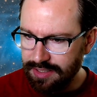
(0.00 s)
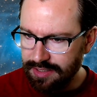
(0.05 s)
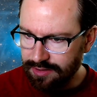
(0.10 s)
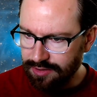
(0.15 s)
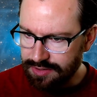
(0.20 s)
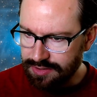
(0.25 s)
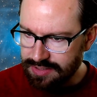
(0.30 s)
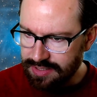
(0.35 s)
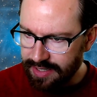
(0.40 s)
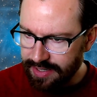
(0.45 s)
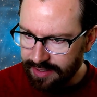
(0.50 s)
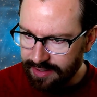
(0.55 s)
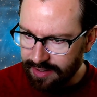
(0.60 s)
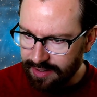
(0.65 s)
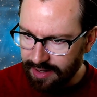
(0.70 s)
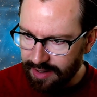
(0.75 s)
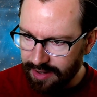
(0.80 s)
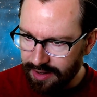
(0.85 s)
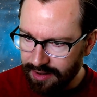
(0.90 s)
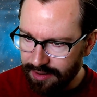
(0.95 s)
It looks like
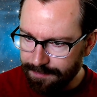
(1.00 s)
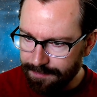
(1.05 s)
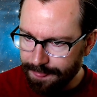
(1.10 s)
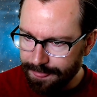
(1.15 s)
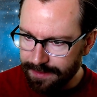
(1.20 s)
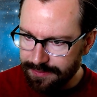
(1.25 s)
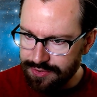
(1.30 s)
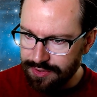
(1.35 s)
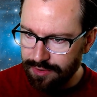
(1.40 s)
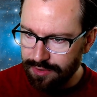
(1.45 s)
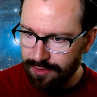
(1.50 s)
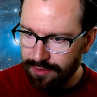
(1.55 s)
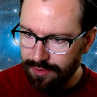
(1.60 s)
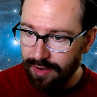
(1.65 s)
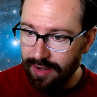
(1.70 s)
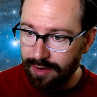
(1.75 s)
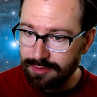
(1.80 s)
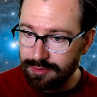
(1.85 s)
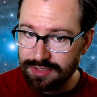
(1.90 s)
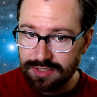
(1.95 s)
uh, so
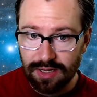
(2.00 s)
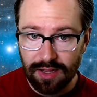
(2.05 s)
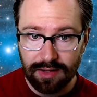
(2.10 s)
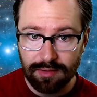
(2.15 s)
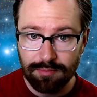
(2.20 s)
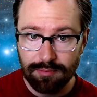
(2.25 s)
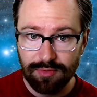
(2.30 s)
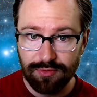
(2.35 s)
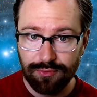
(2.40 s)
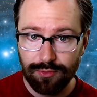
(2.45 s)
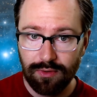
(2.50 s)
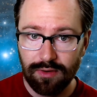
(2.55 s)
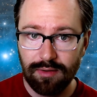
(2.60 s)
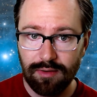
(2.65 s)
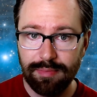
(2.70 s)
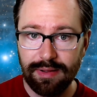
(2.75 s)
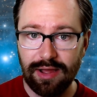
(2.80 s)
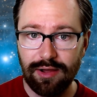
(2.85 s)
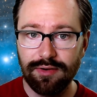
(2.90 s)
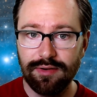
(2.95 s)
I was talking before
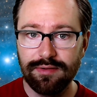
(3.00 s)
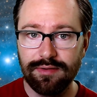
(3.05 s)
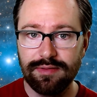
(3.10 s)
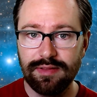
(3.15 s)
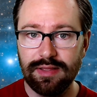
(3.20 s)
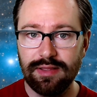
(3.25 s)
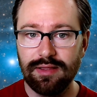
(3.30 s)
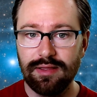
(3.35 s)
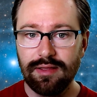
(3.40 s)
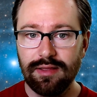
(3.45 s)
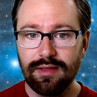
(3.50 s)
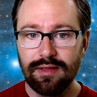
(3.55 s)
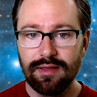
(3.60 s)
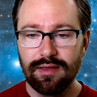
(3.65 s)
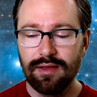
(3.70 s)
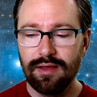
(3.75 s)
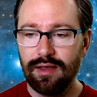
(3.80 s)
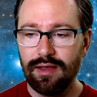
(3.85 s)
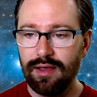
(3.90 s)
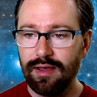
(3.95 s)
about the
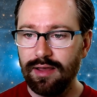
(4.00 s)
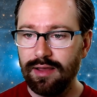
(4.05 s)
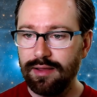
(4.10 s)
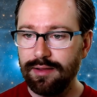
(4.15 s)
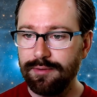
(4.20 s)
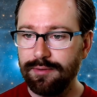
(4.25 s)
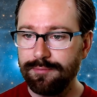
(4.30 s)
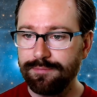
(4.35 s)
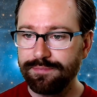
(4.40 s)
uh,